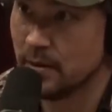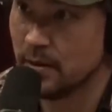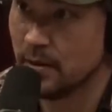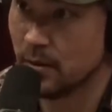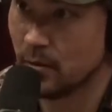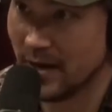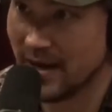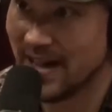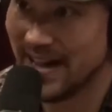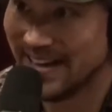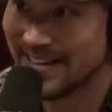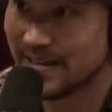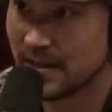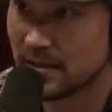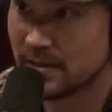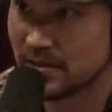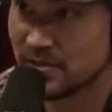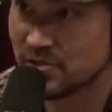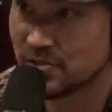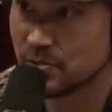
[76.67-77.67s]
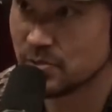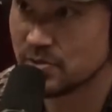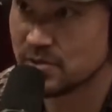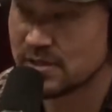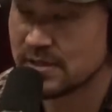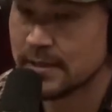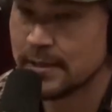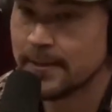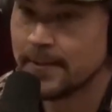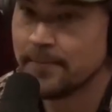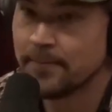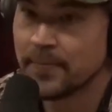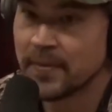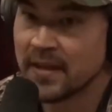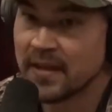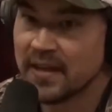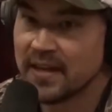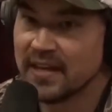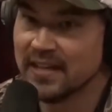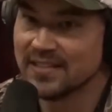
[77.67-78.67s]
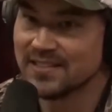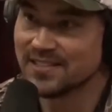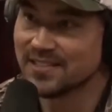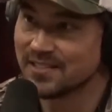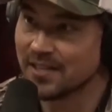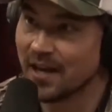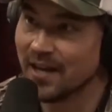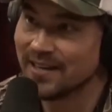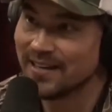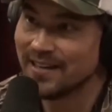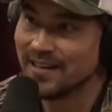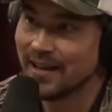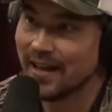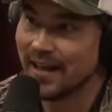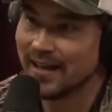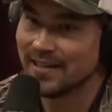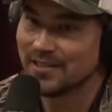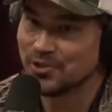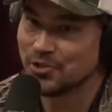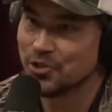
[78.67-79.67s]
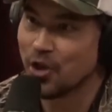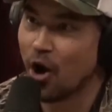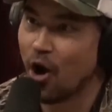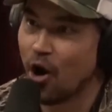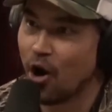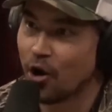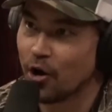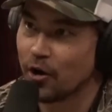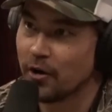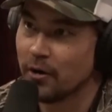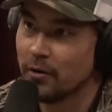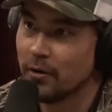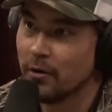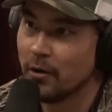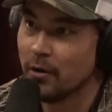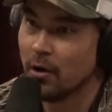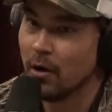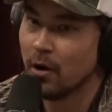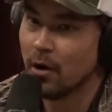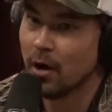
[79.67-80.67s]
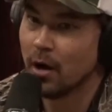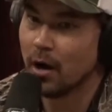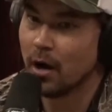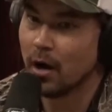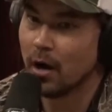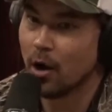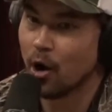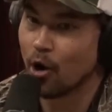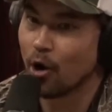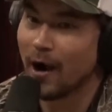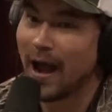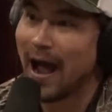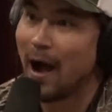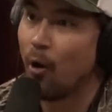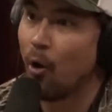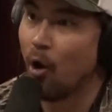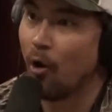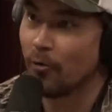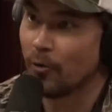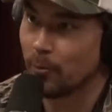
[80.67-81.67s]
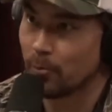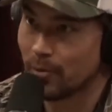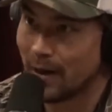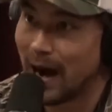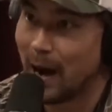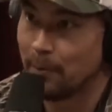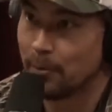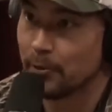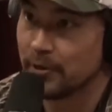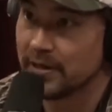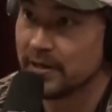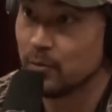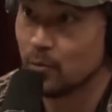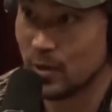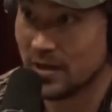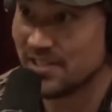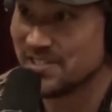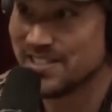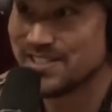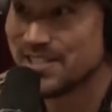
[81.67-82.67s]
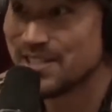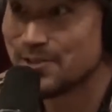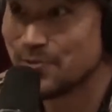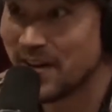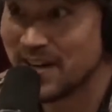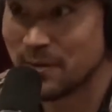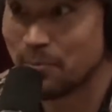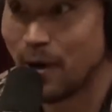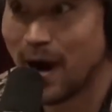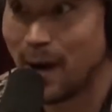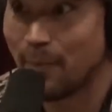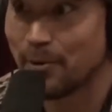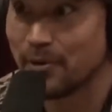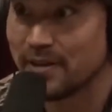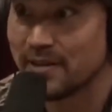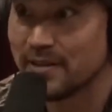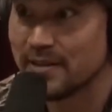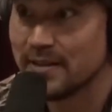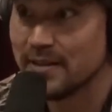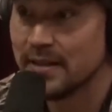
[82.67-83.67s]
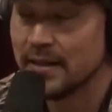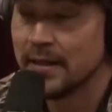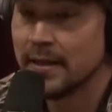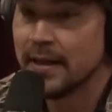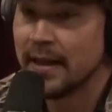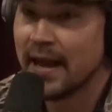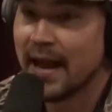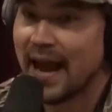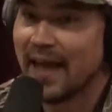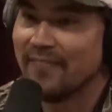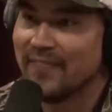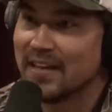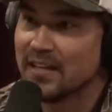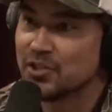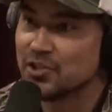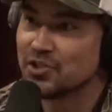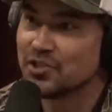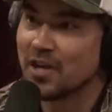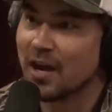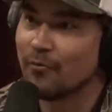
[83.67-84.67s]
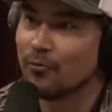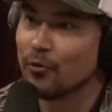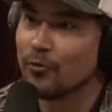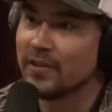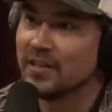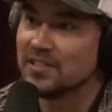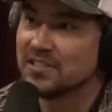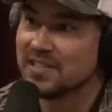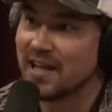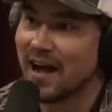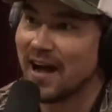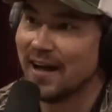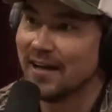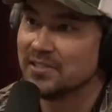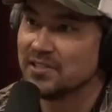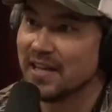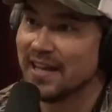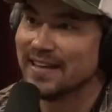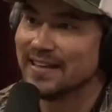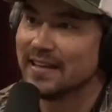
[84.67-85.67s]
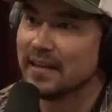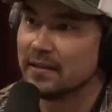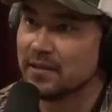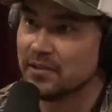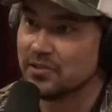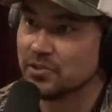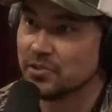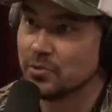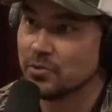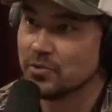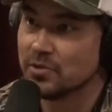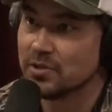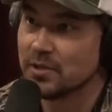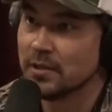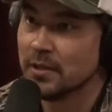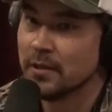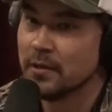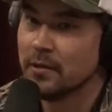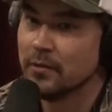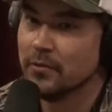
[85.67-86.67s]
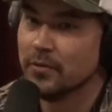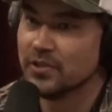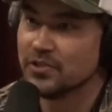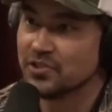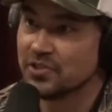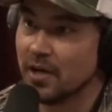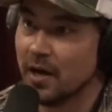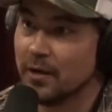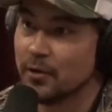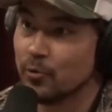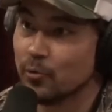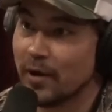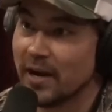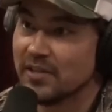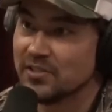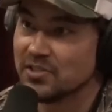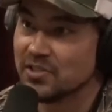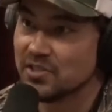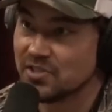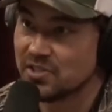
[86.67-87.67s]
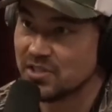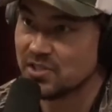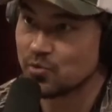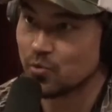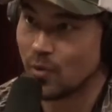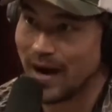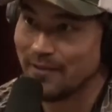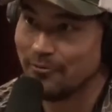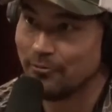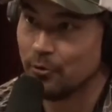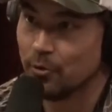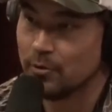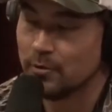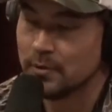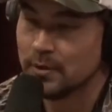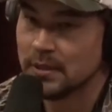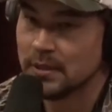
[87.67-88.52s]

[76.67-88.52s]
right, in ghillie suits. His son and his dog are out on the property because it's his fucking property, and they discover these guys in ghillie suits. The son raises his rifle,